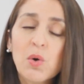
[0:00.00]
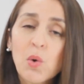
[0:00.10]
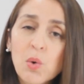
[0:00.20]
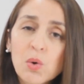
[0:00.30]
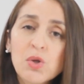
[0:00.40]

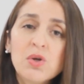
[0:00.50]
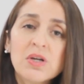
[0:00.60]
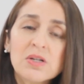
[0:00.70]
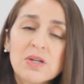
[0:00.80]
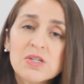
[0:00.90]
or you
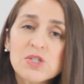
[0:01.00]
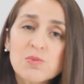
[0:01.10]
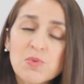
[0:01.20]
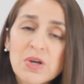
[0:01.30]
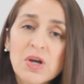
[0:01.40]
can
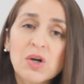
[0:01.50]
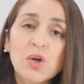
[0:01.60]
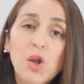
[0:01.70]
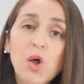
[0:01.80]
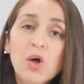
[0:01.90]
spray a
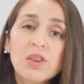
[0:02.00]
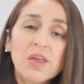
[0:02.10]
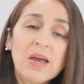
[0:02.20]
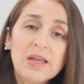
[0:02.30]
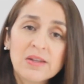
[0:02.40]
cloth
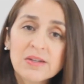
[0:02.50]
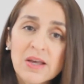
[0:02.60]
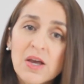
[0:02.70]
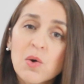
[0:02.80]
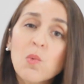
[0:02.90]
and
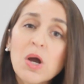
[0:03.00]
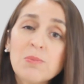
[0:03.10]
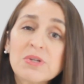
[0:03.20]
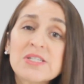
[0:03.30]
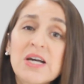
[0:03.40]
wipe
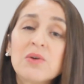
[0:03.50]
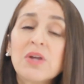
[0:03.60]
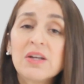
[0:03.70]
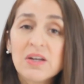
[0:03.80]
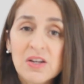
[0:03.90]
it down
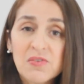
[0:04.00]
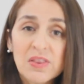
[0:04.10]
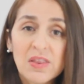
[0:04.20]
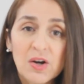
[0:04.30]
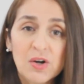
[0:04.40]
and leave
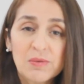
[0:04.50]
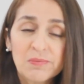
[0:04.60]
it there.